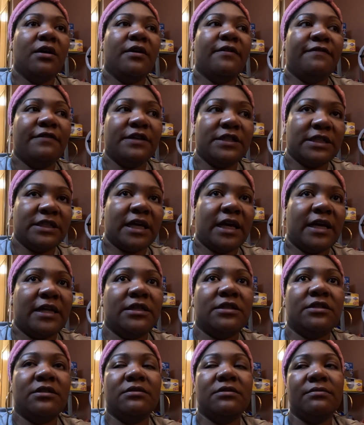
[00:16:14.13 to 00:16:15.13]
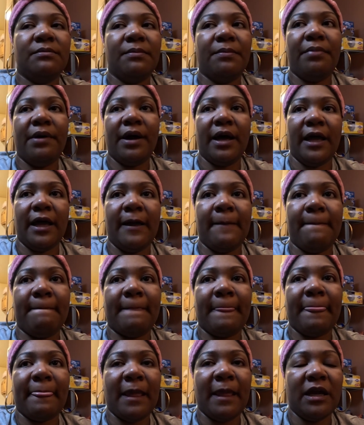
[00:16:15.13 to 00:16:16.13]
for skin. But,
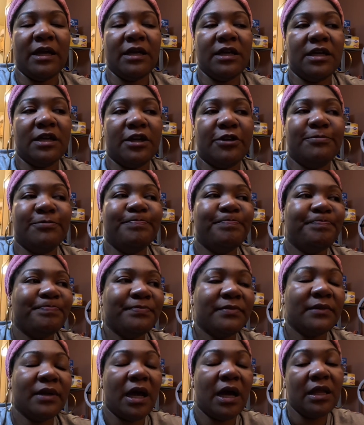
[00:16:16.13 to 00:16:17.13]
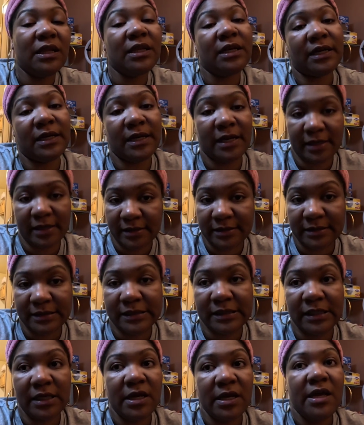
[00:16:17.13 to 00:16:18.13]
you know, other than that,
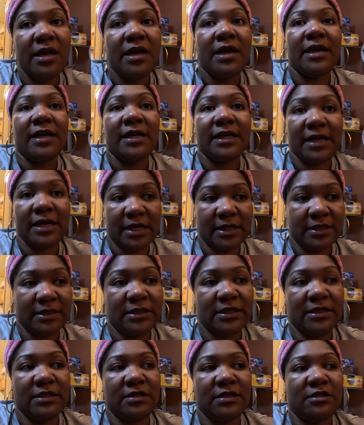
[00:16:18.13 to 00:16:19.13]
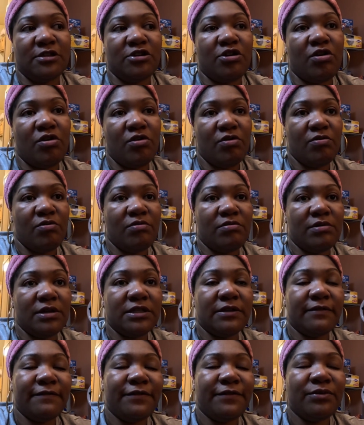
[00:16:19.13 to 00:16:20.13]
yes. So
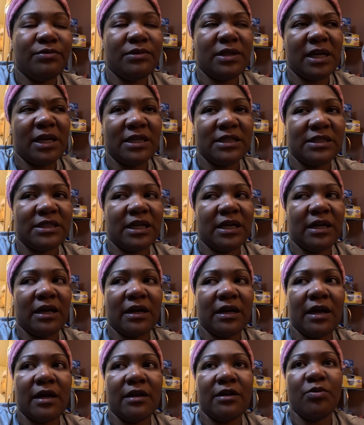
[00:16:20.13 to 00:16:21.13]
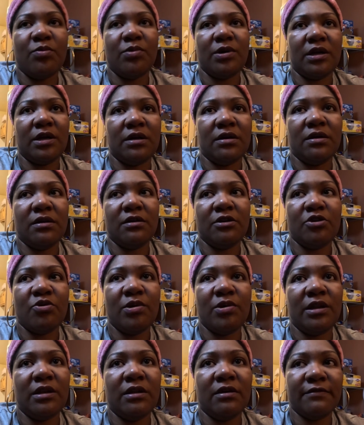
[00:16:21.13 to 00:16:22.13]
it's a few things that I kind of wanna go
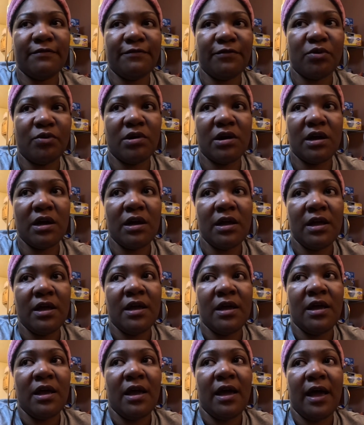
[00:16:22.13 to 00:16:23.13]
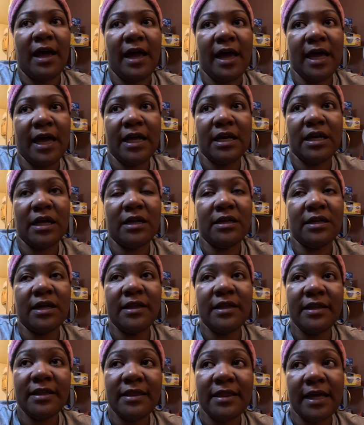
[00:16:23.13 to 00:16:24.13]
and look for. And
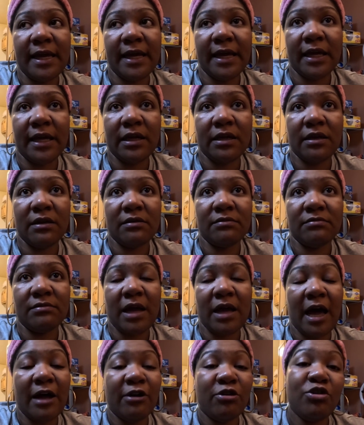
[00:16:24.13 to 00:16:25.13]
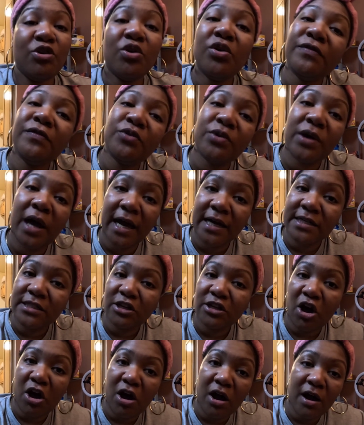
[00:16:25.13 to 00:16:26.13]
another thing, I don't know if you guys
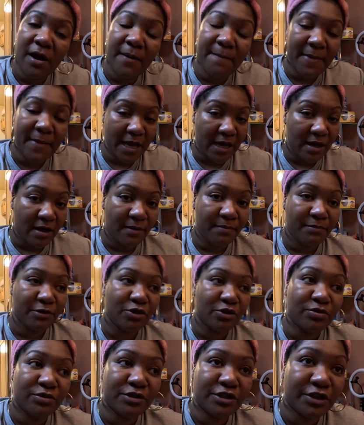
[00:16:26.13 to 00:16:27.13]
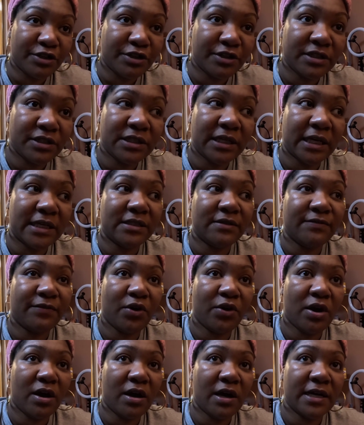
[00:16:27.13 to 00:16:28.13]
are makeup users as
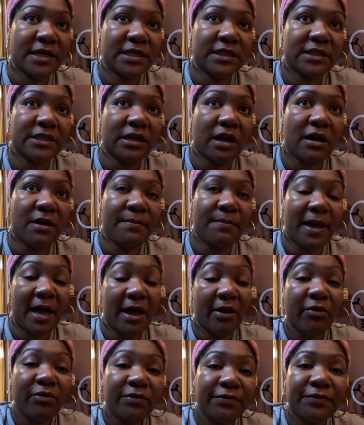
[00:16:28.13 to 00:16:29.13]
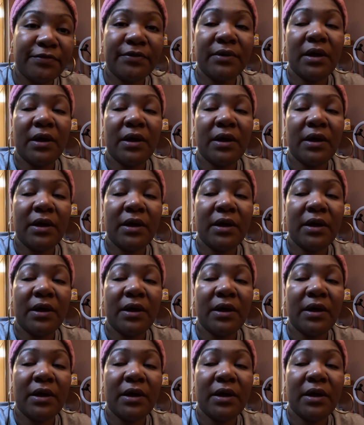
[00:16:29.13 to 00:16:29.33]
far as e.l.f.,